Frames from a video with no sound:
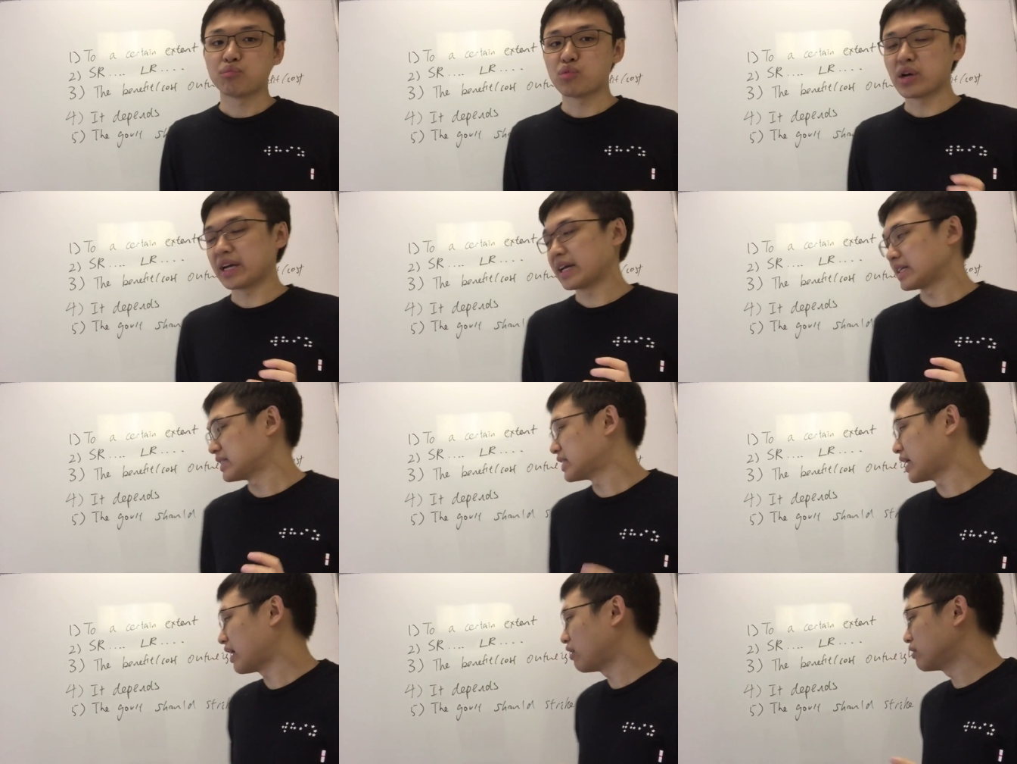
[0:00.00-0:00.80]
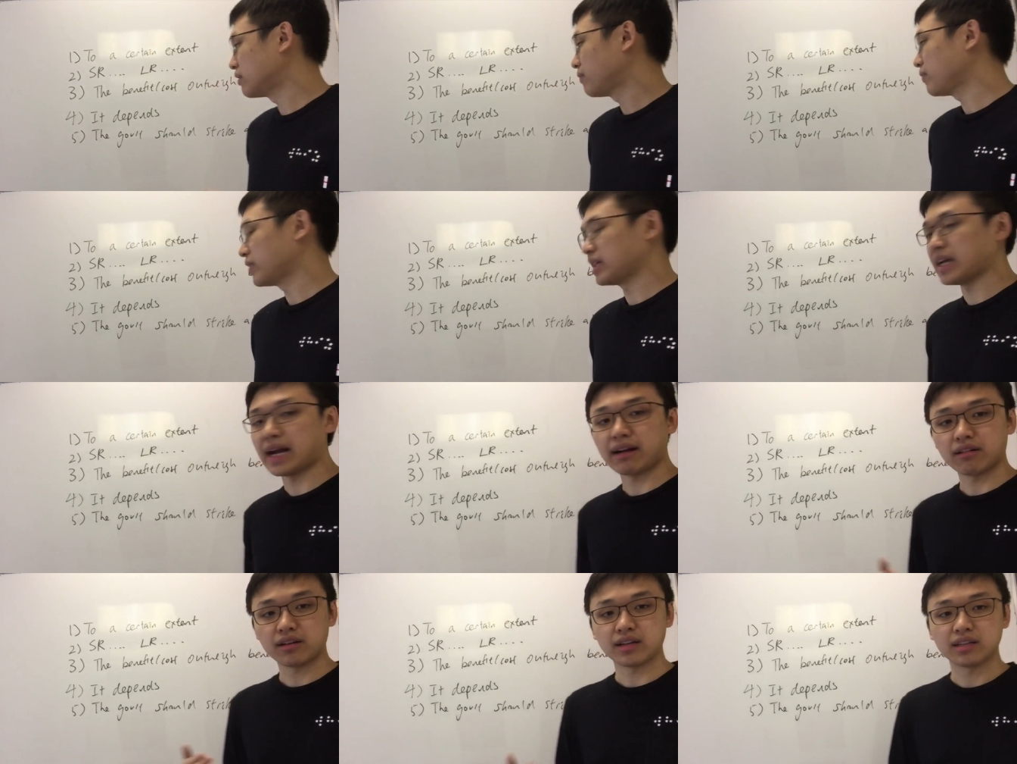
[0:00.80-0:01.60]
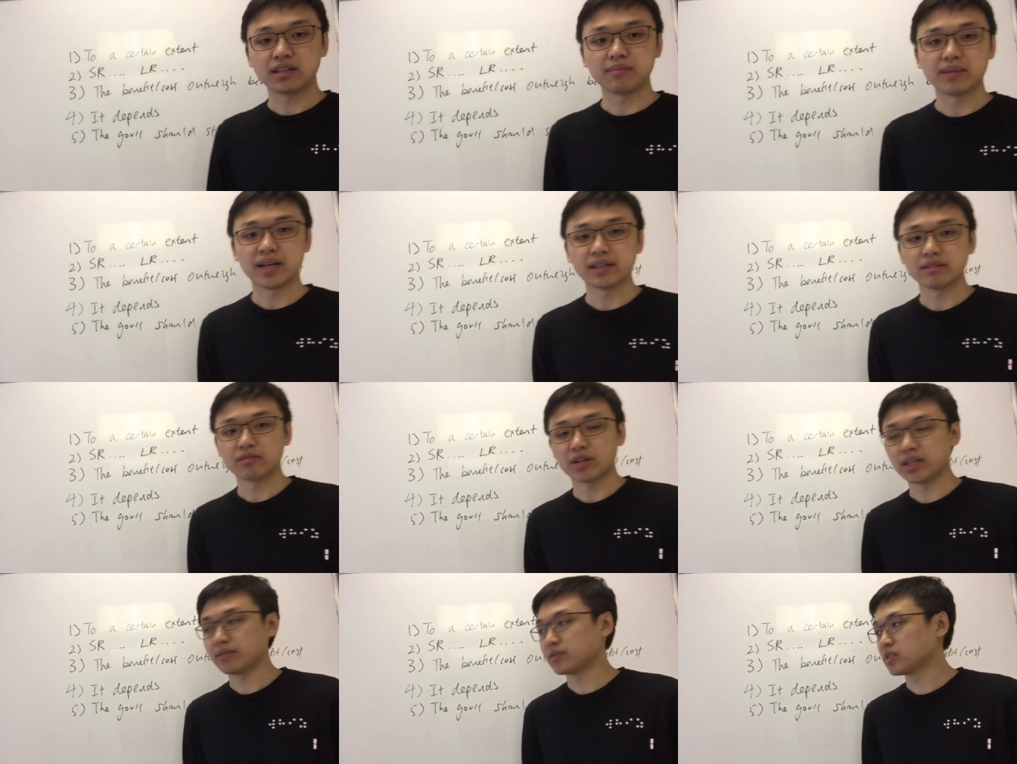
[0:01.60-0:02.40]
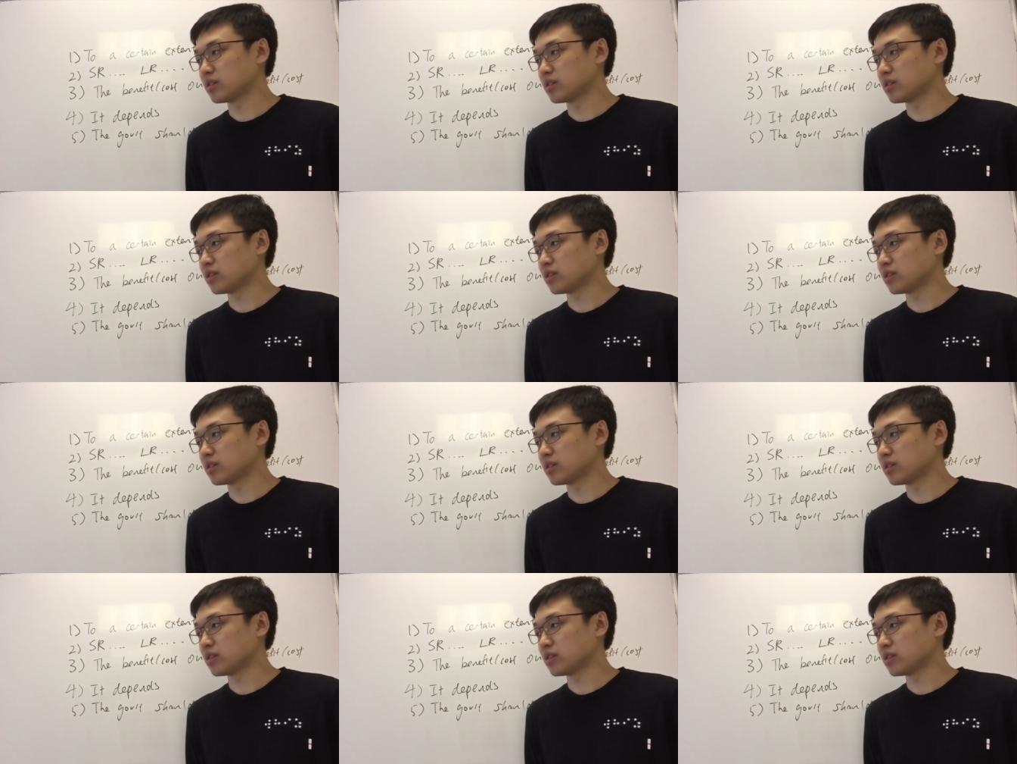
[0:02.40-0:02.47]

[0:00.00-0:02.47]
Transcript: bringing down the aggregate demand, right?